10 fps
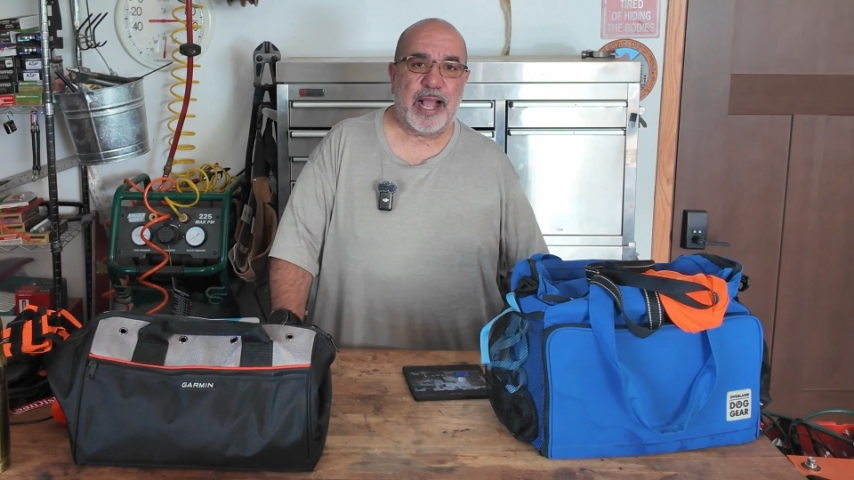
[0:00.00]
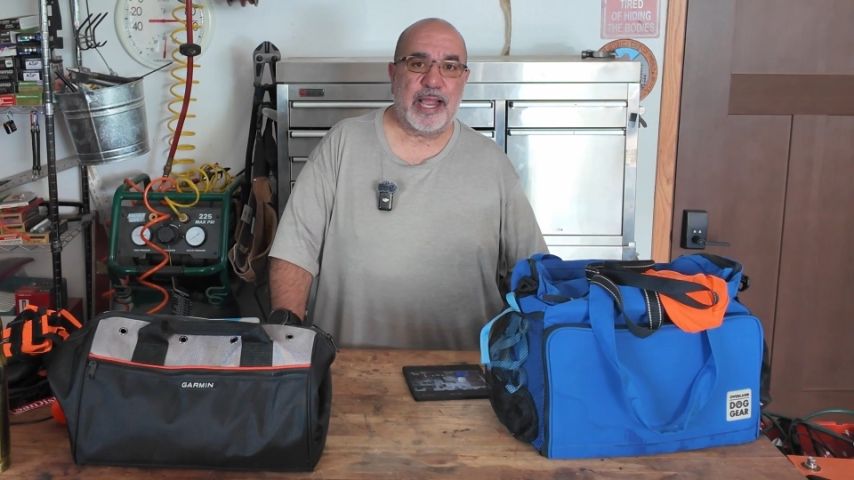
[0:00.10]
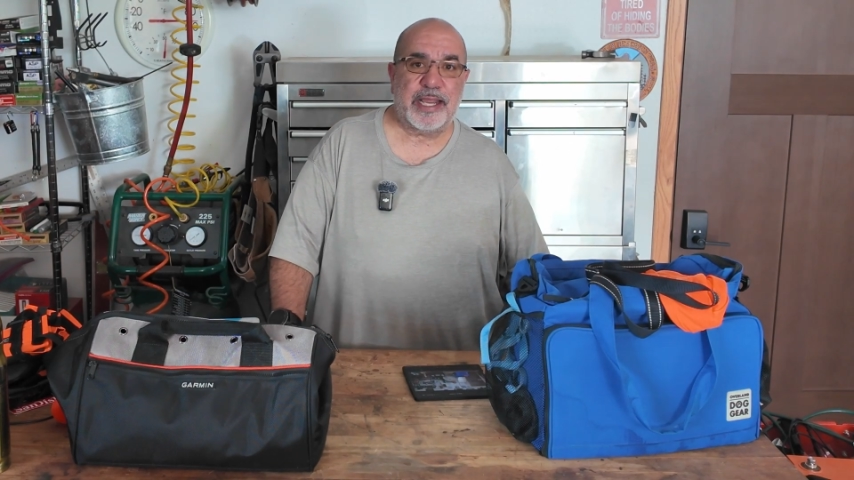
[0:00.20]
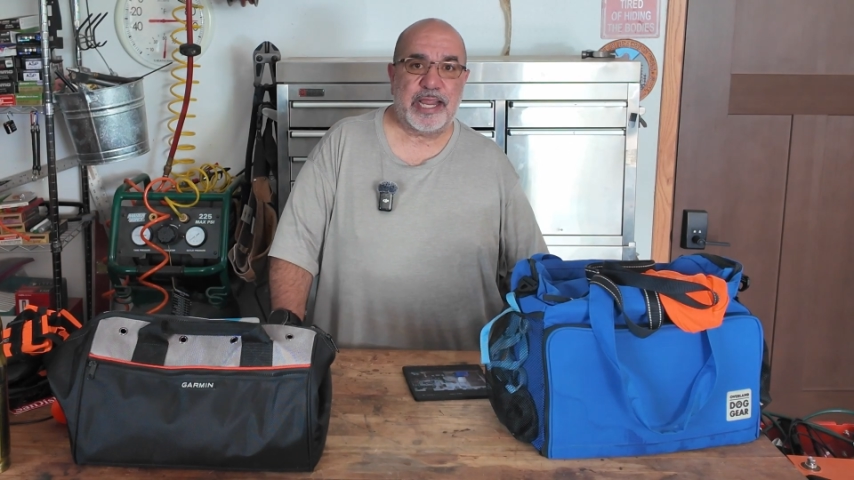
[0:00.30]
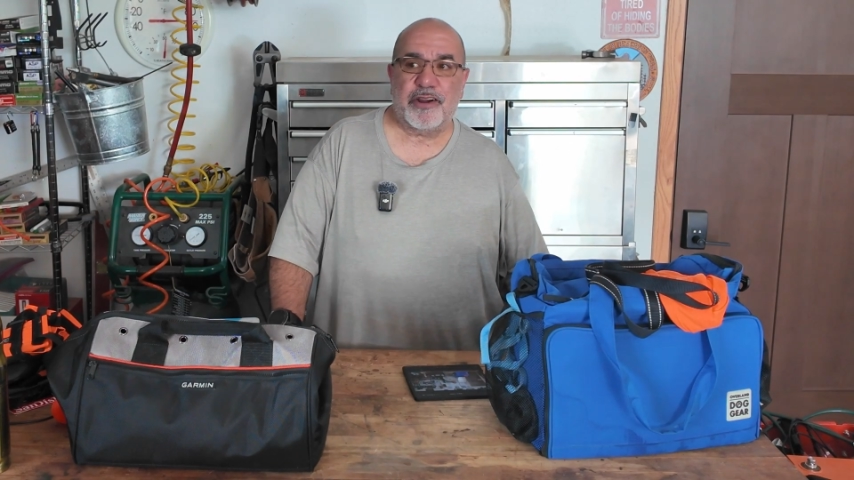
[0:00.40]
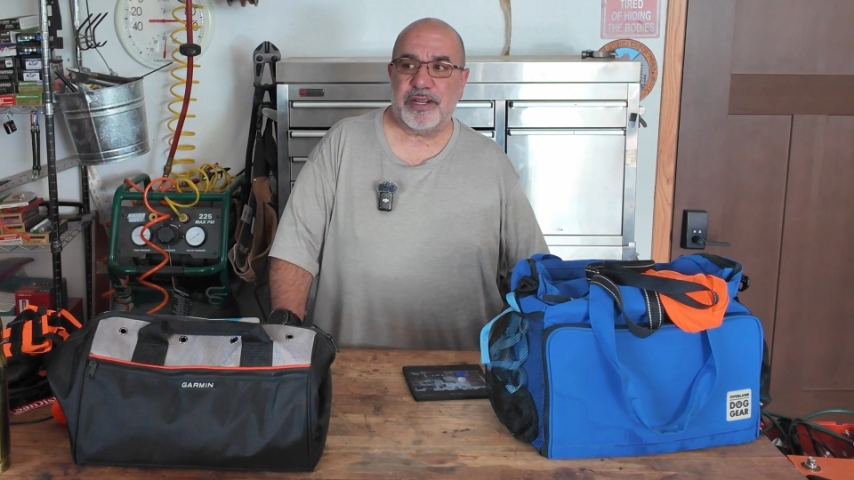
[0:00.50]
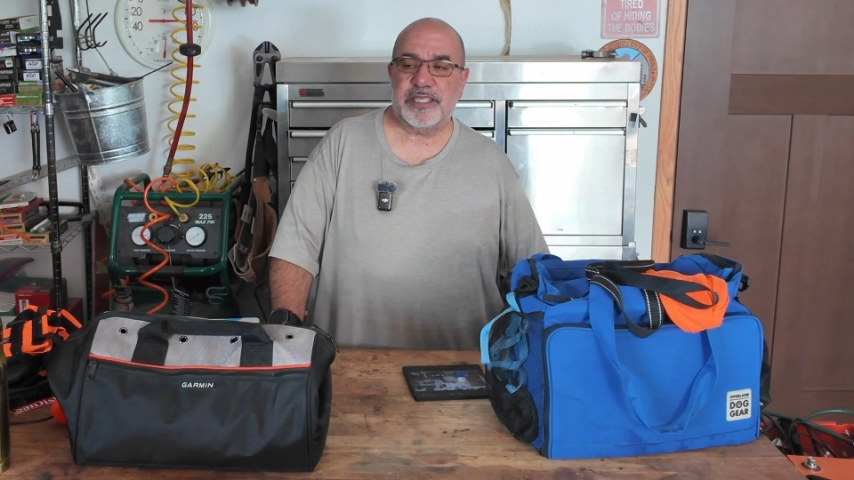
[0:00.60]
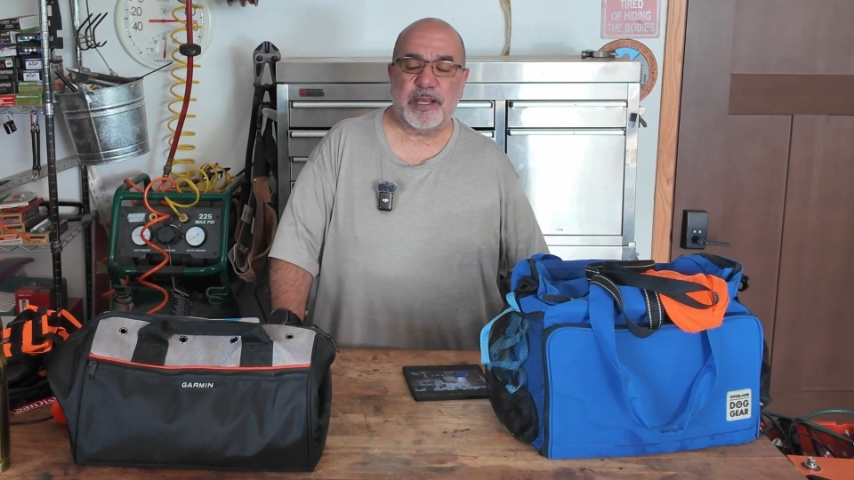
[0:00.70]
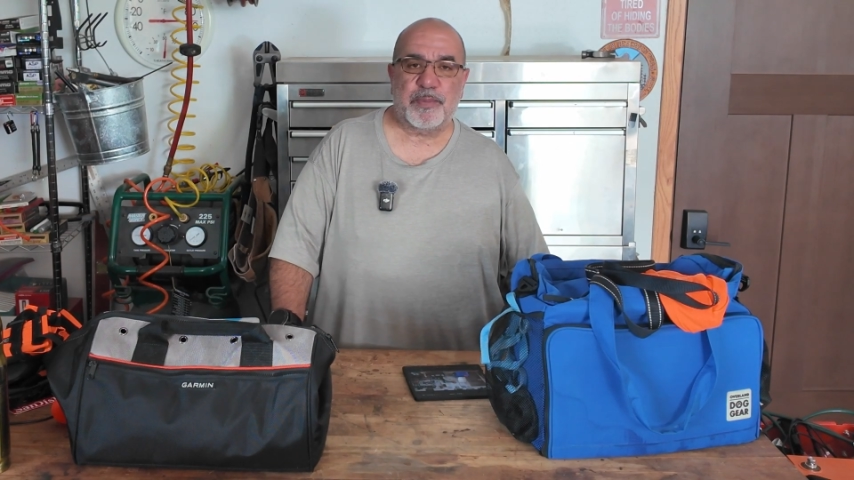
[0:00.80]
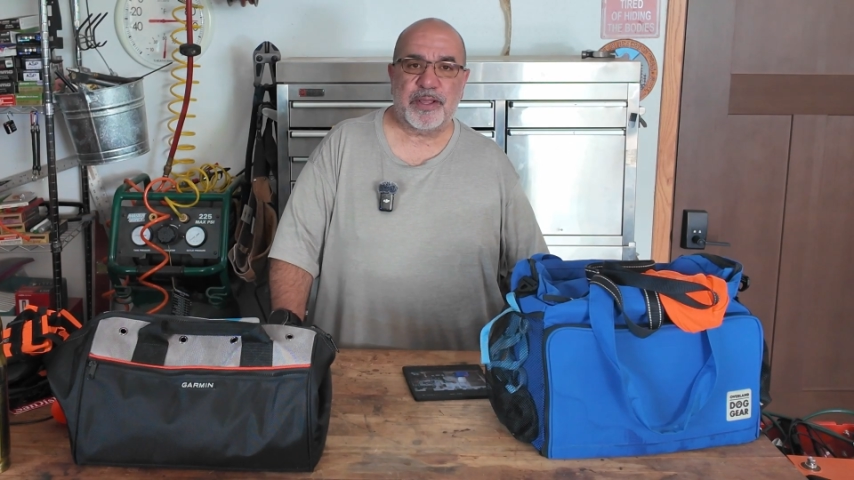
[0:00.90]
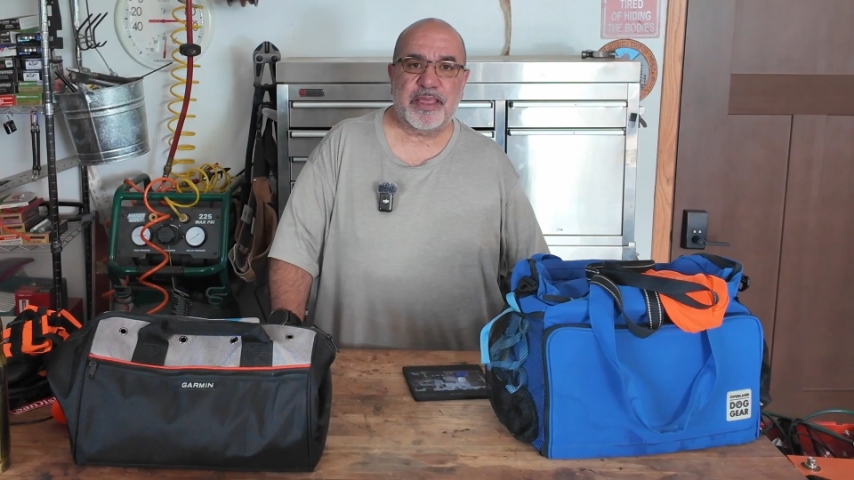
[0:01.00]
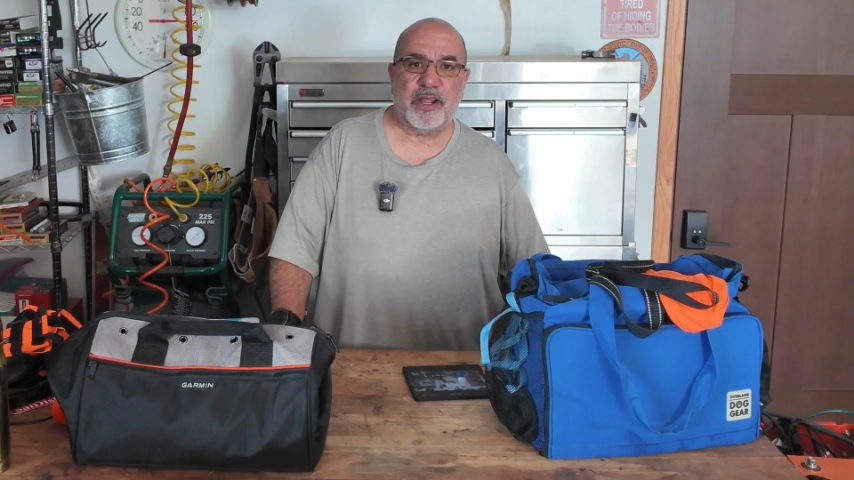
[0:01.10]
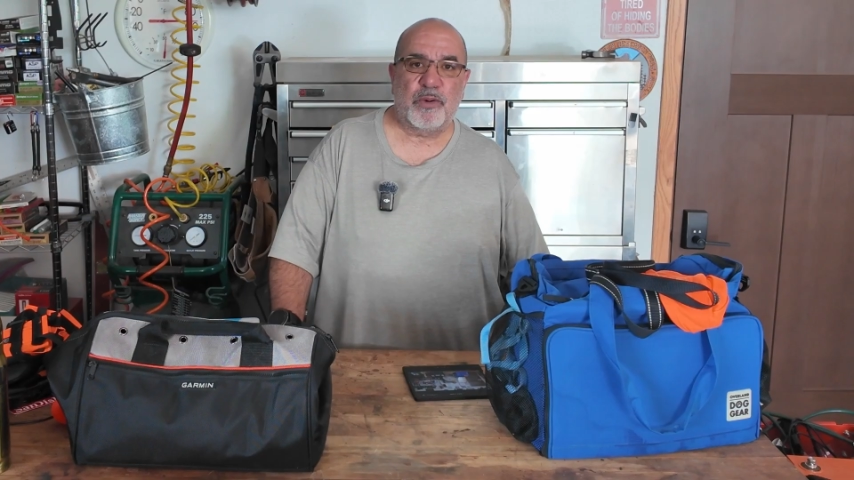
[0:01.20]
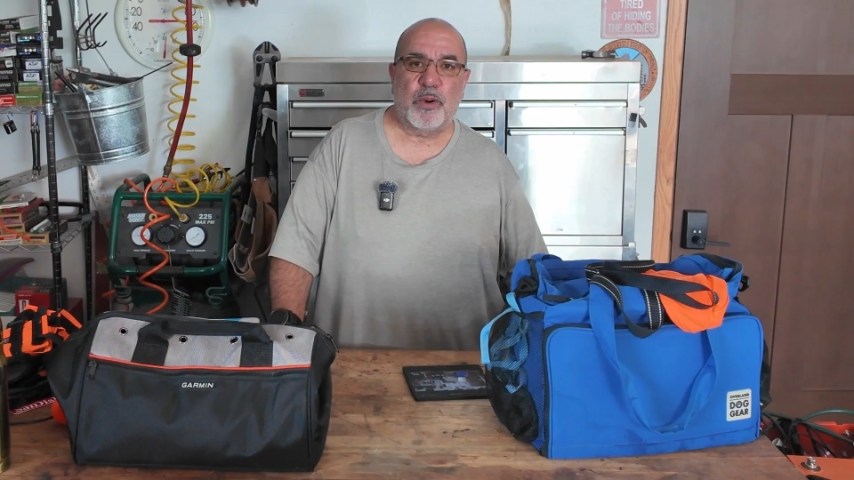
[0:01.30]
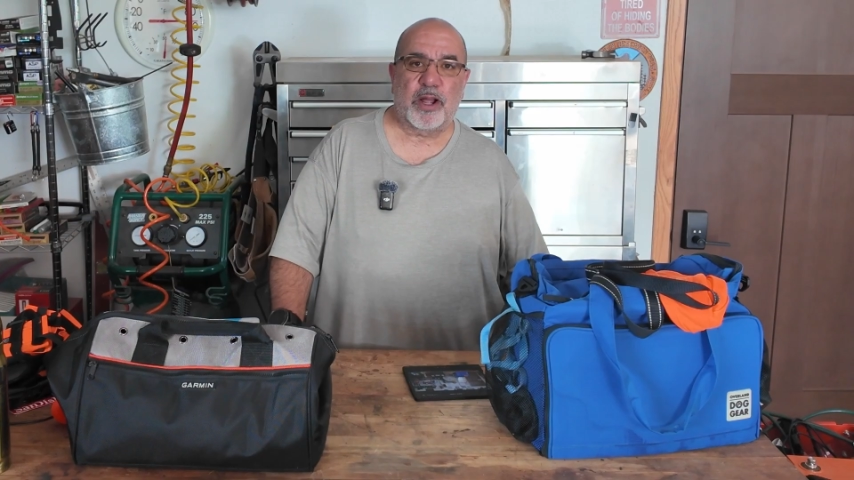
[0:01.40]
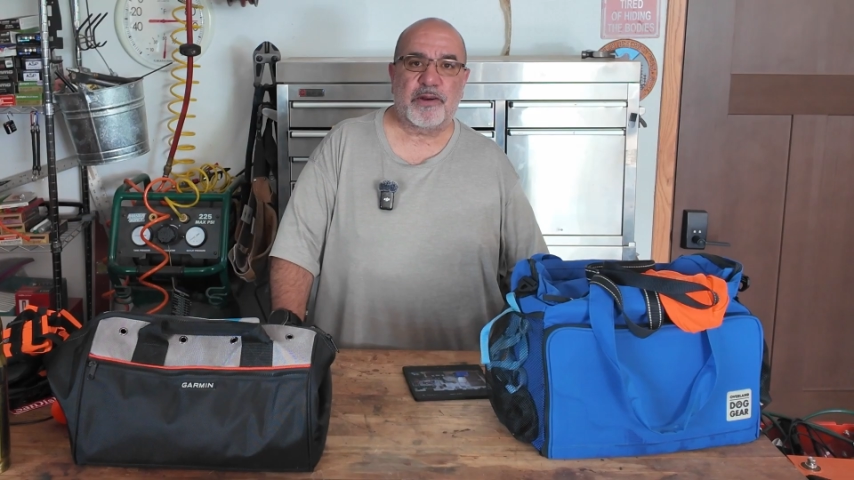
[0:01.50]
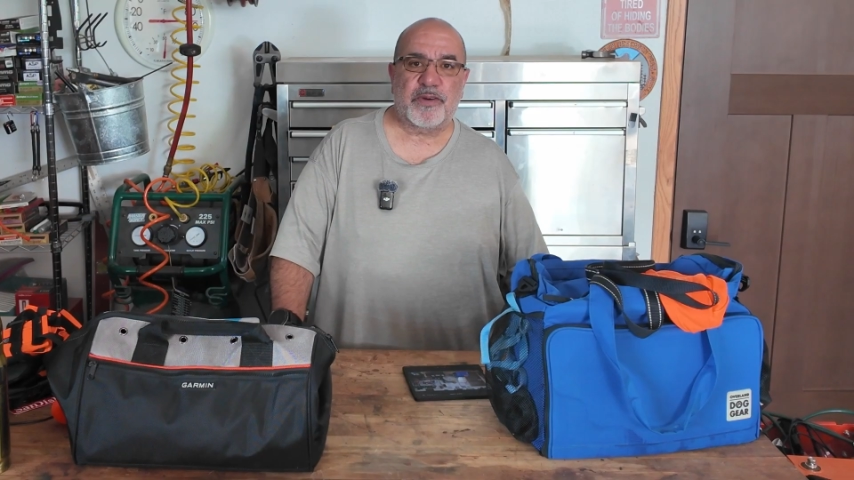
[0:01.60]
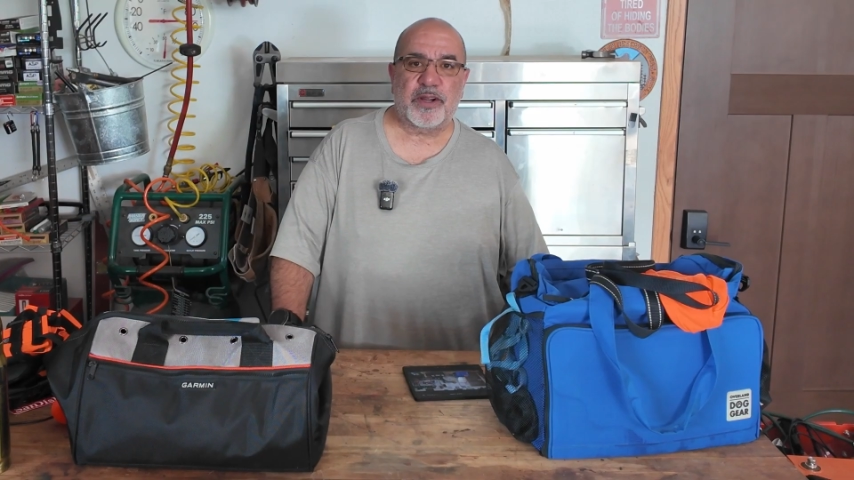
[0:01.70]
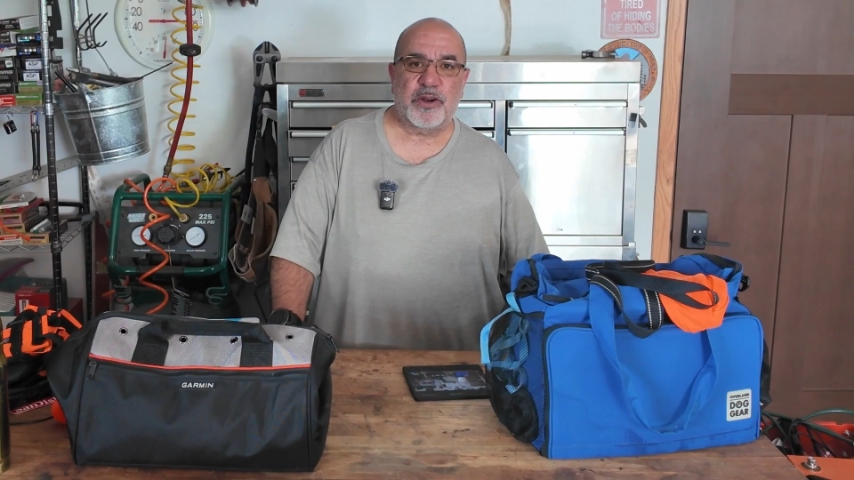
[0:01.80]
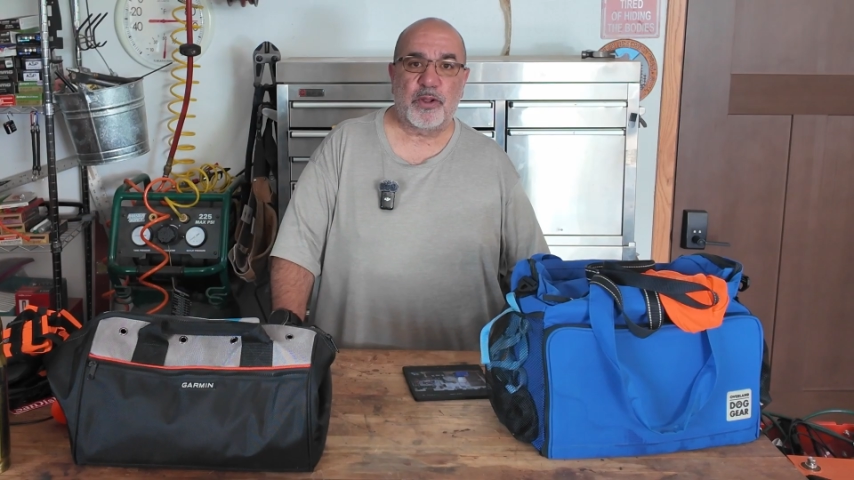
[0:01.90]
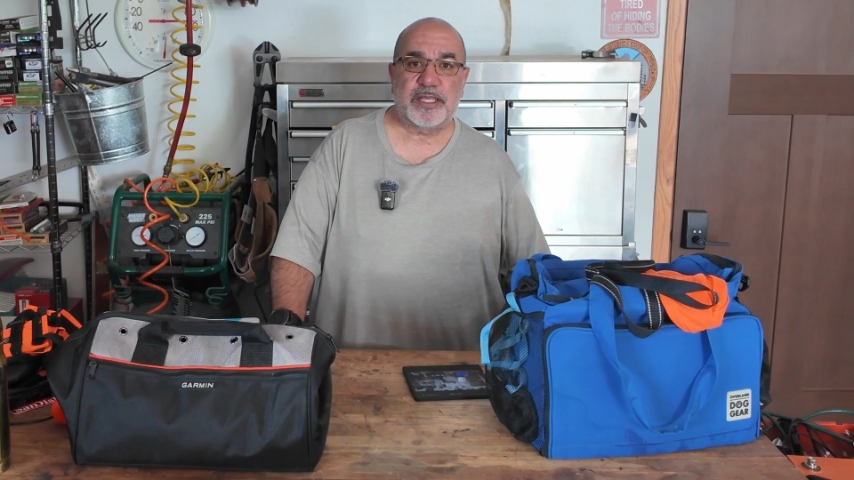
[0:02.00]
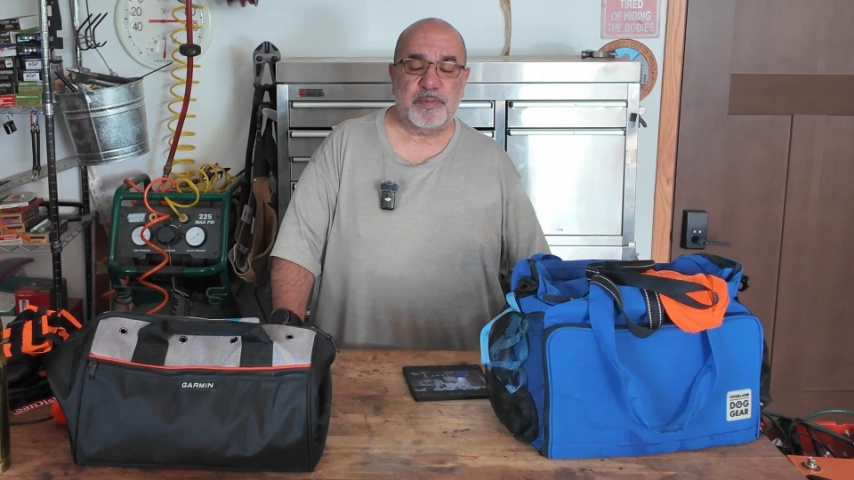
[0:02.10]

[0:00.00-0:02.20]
I carry a separate thing of water for Cannoli.